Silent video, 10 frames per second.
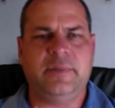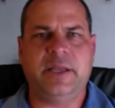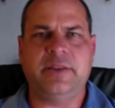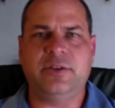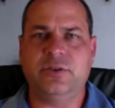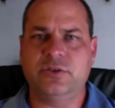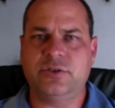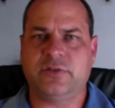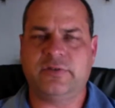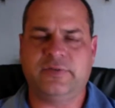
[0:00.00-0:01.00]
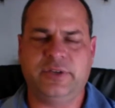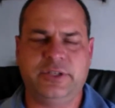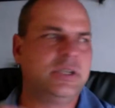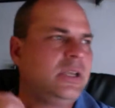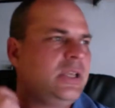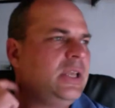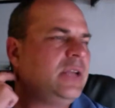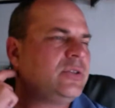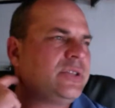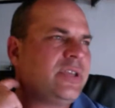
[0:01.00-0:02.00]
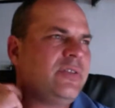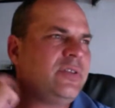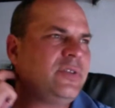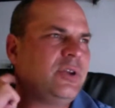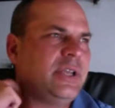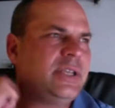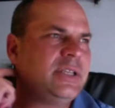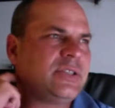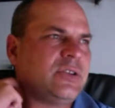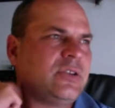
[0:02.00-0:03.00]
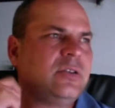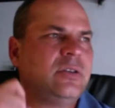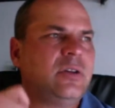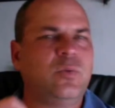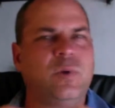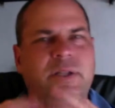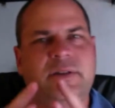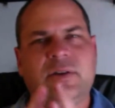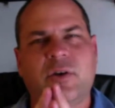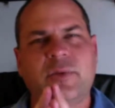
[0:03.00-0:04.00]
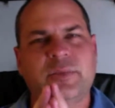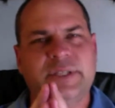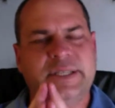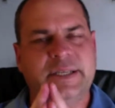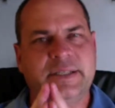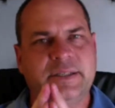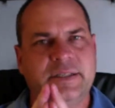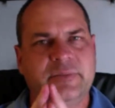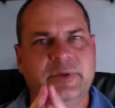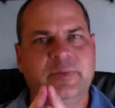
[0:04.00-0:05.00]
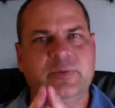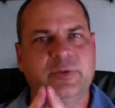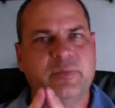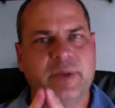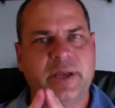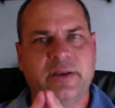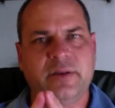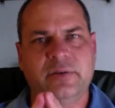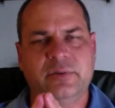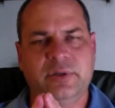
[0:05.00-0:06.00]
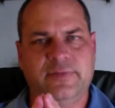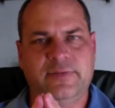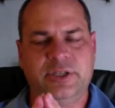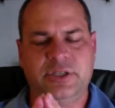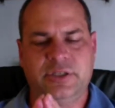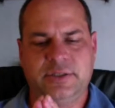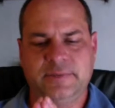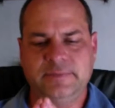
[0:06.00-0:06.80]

and the use of a fridge, and also give you a few ideas on what the common mistakes is that people would make with fridges.